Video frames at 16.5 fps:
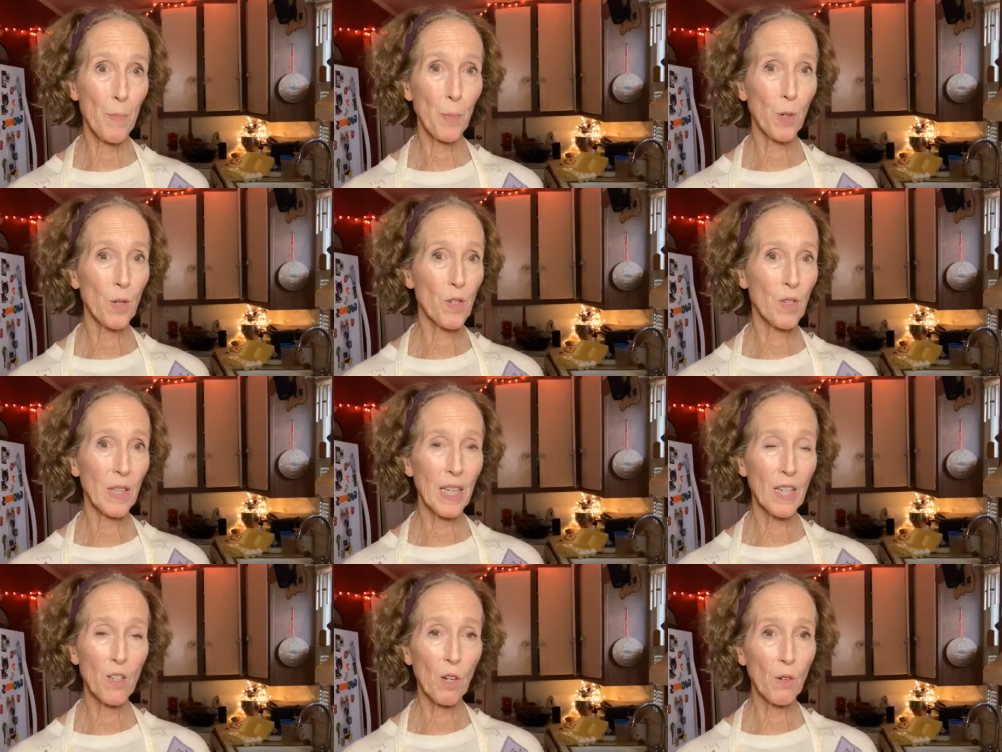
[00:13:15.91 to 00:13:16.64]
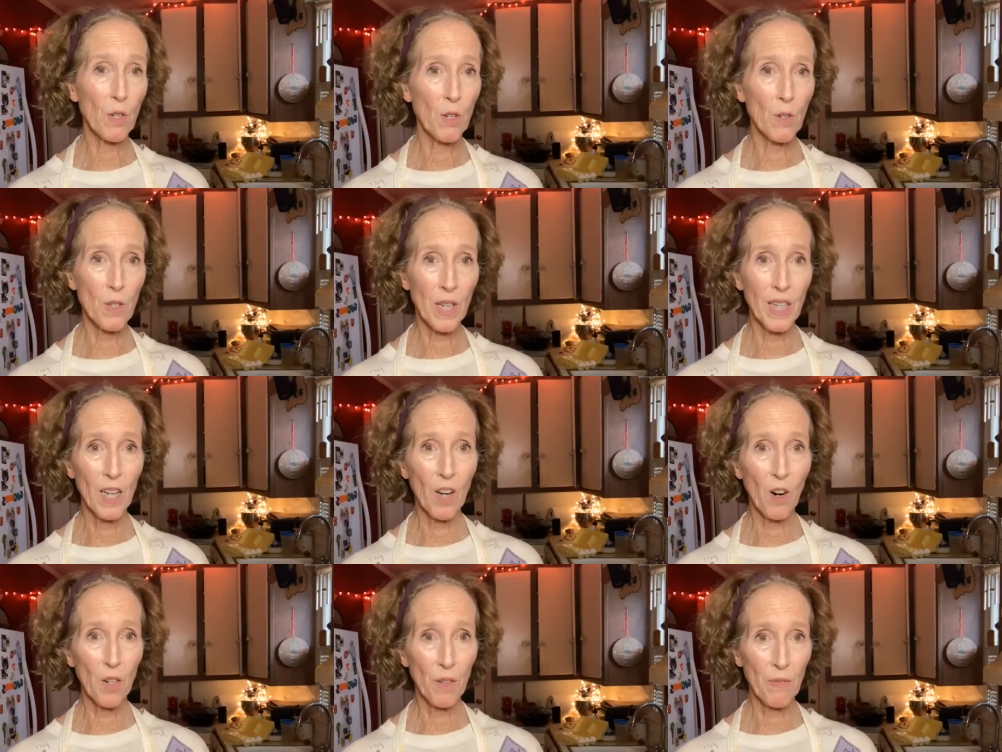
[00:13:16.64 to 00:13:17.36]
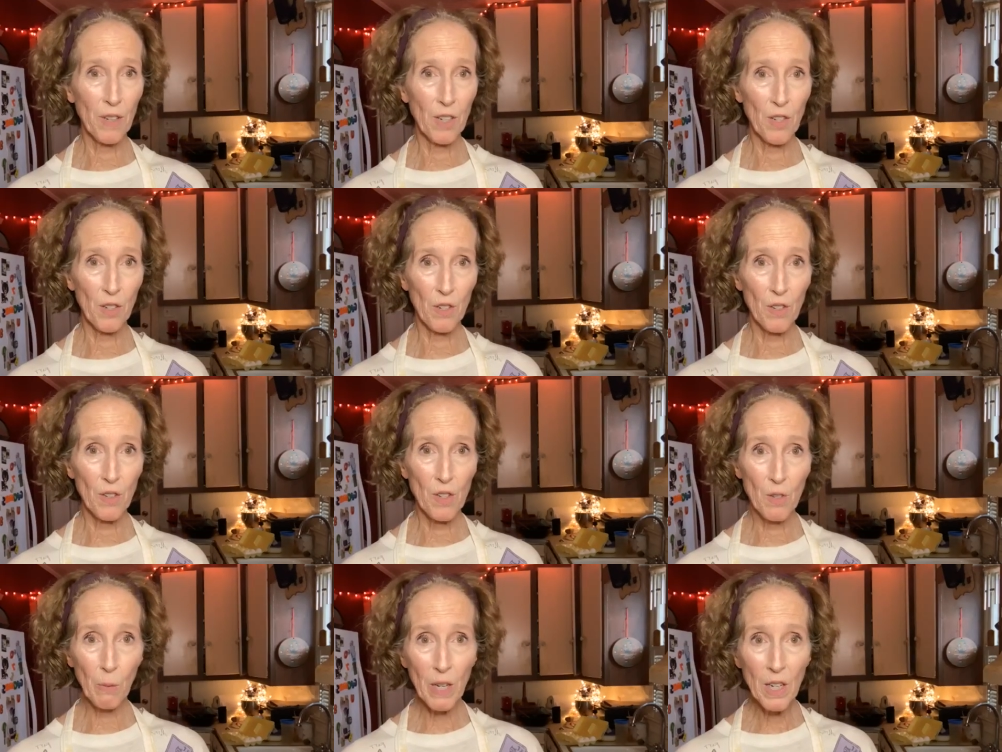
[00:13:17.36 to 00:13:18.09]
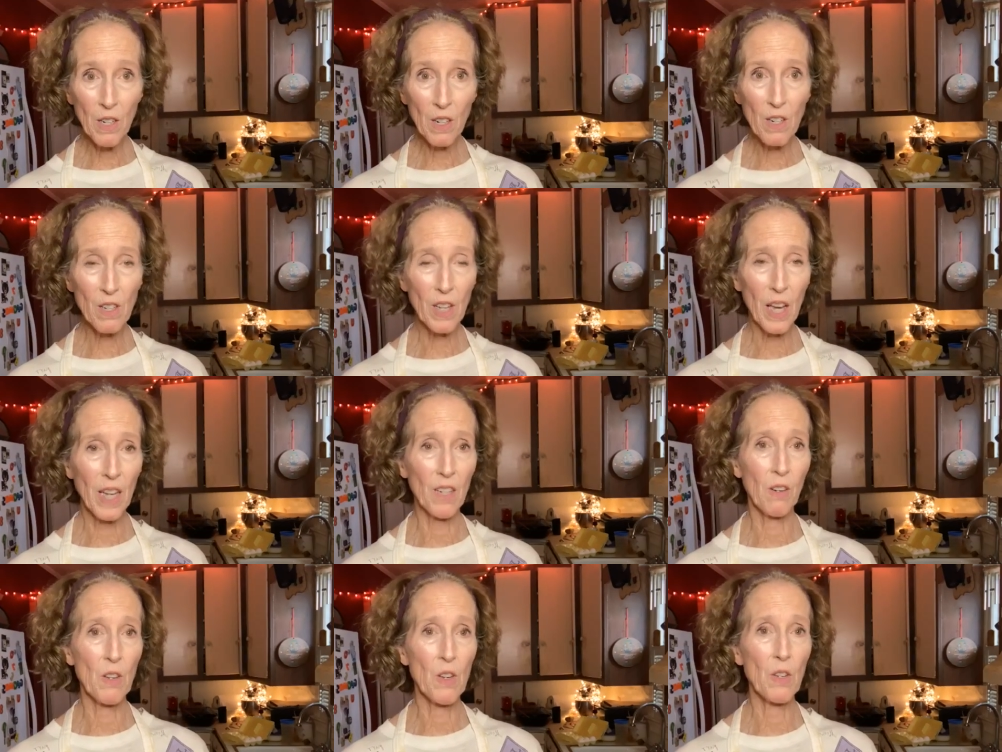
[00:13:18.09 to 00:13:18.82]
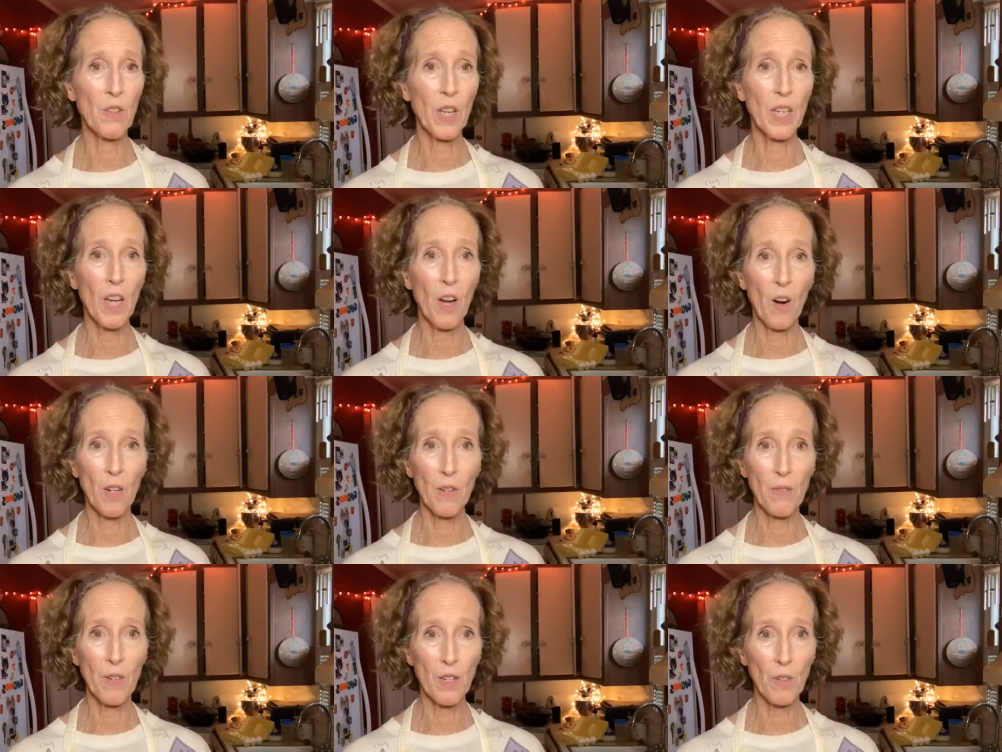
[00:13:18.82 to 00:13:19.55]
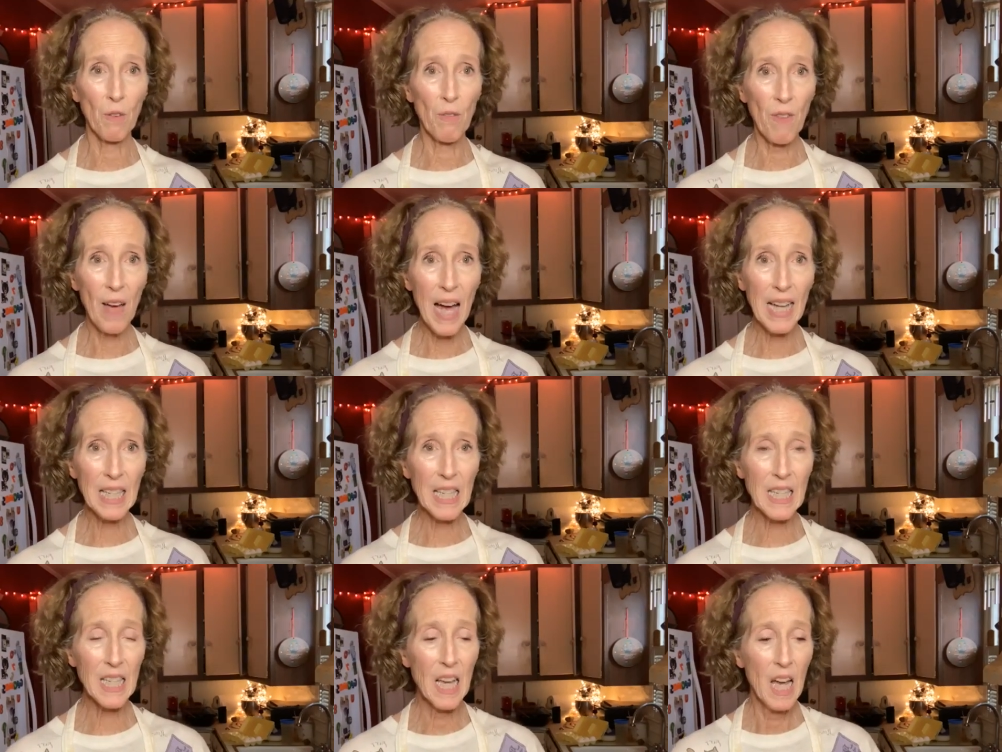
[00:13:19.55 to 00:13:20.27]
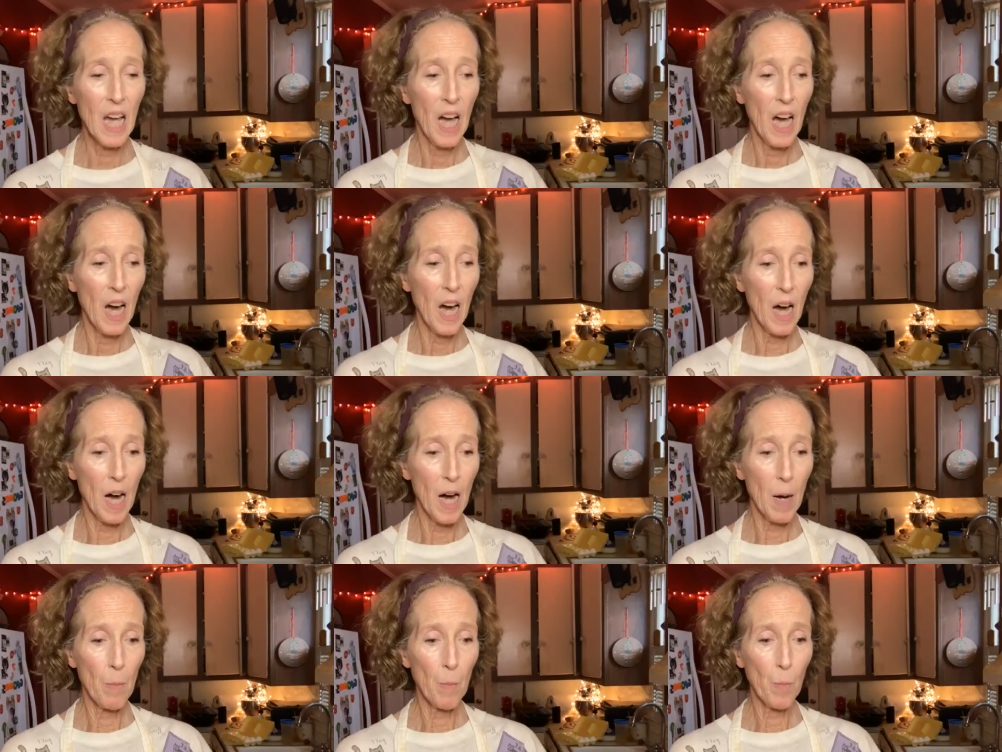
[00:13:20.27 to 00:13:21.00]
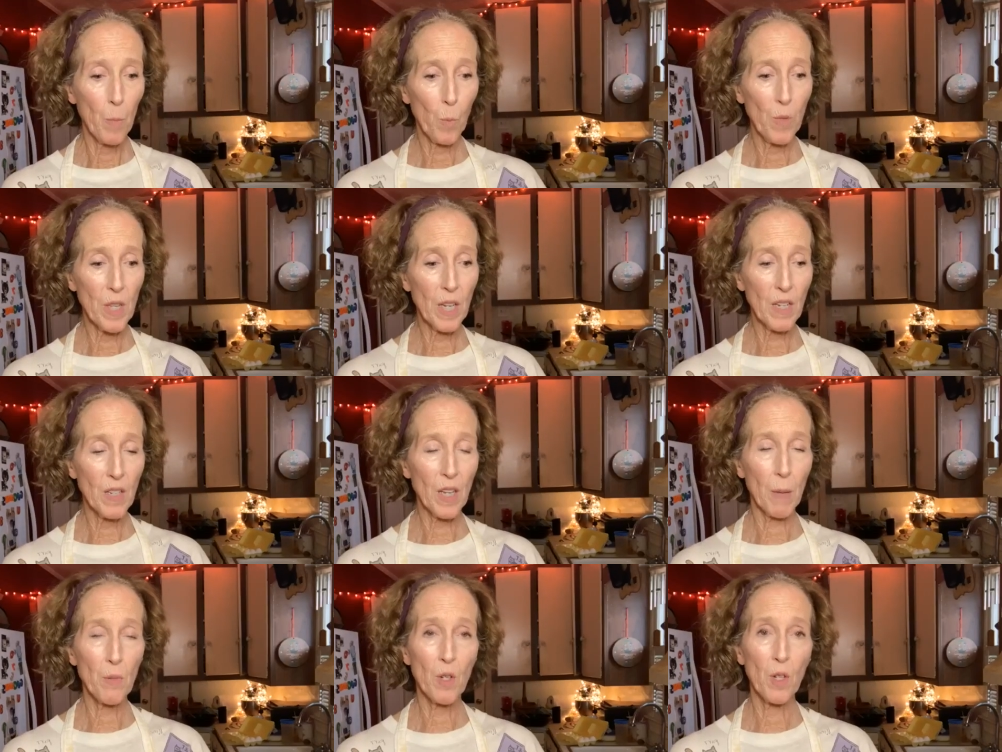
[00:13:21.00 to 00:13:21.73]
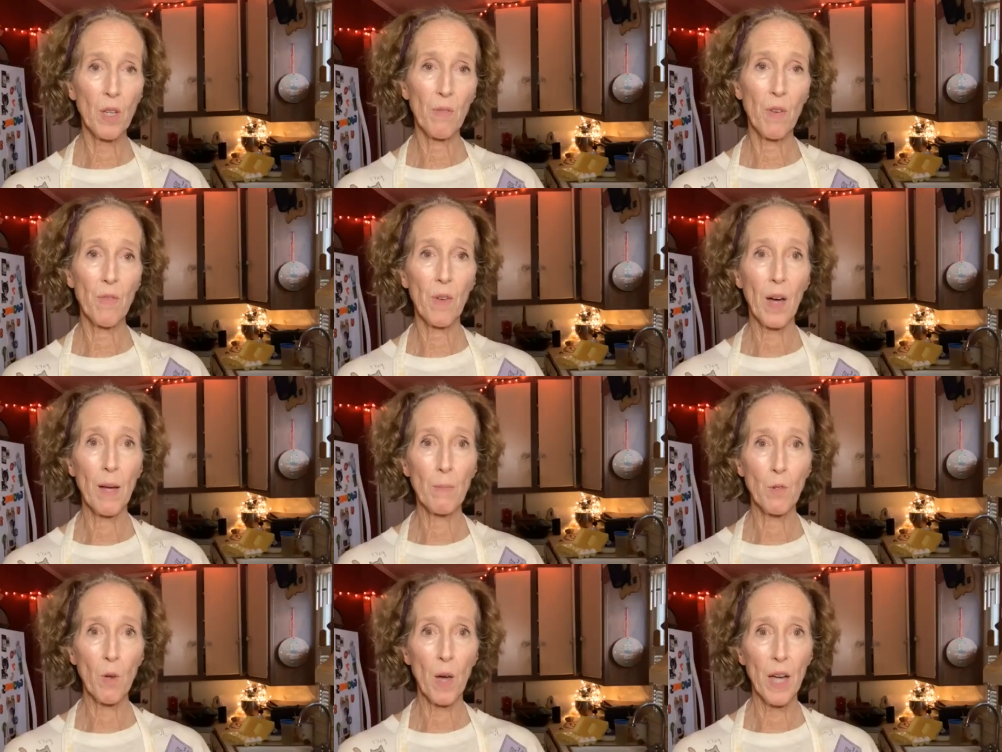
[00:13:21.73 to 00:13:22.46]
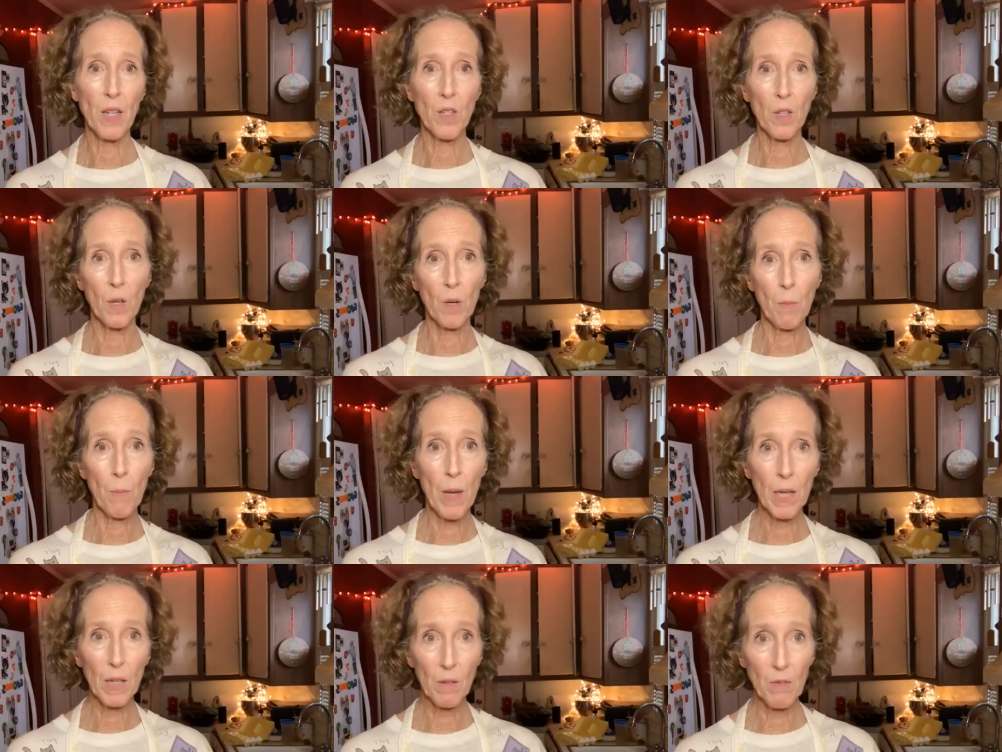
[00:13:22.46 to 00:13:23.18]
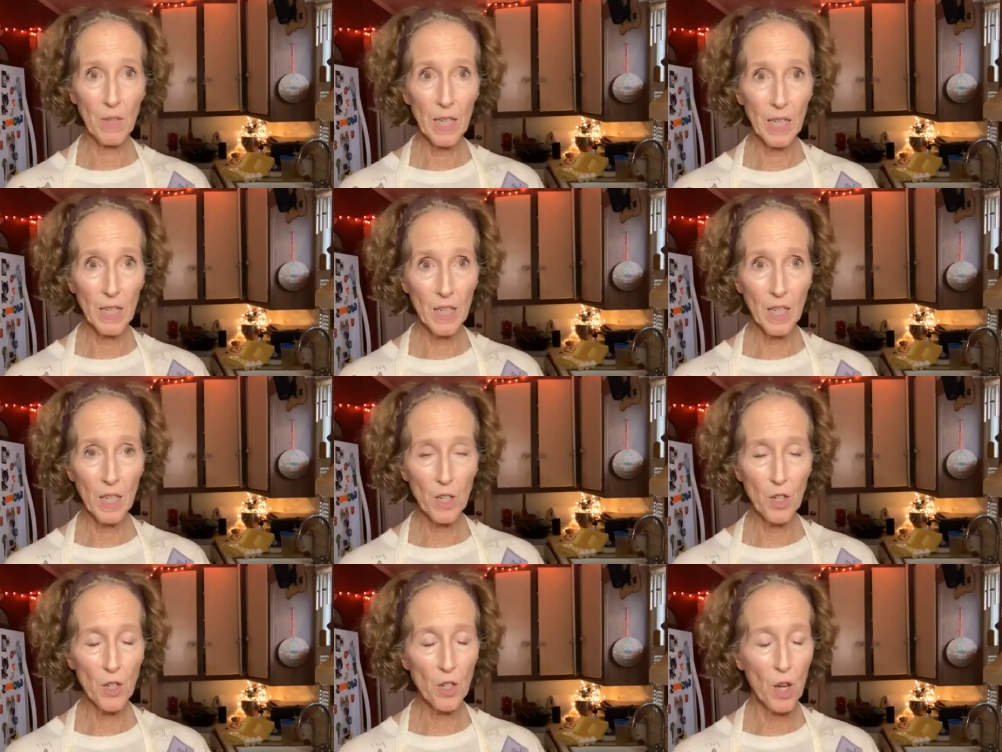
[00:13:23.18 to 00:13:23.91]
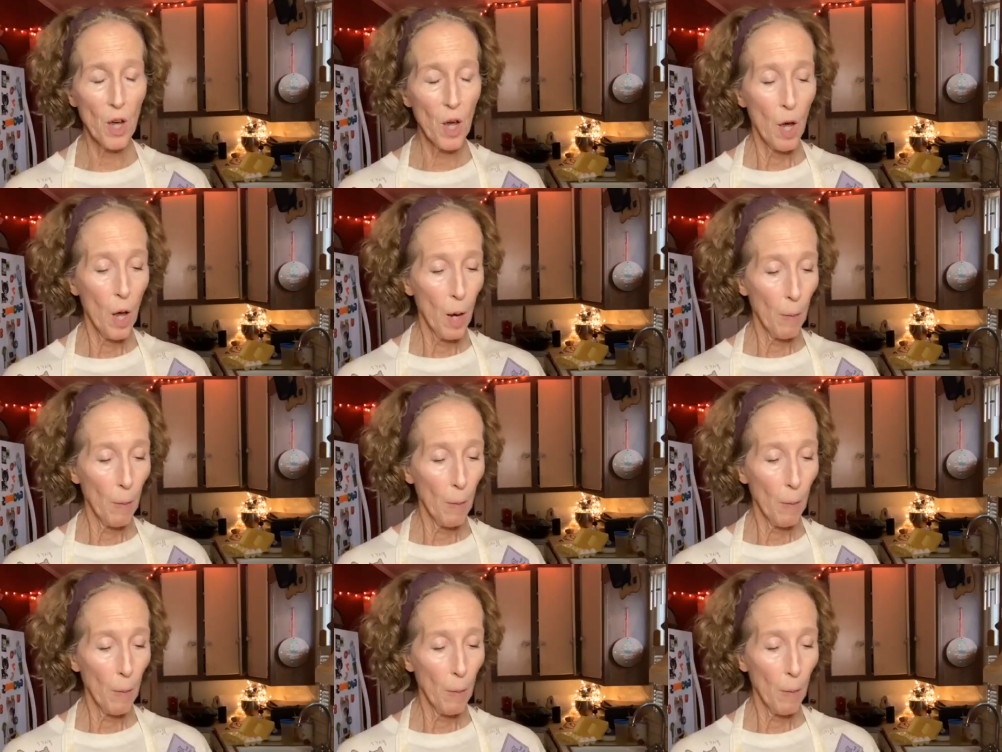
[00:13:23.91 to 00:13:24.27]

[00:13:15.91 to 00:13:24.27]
I personally don't use any artificial sweeteners. I don't use any artificial fats, with the exception if I'm trying to make a vegan dish.